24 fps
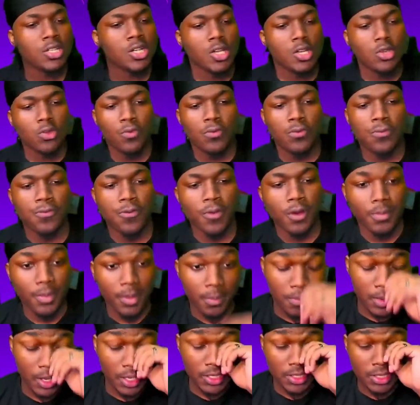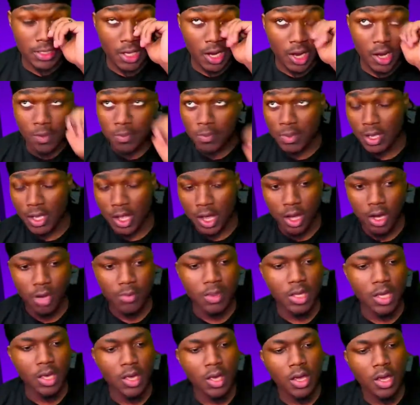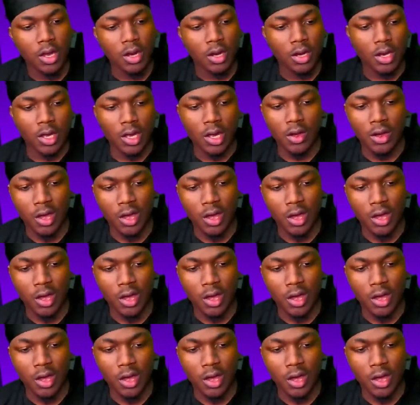You feel me, big dog, big homie? Here we go.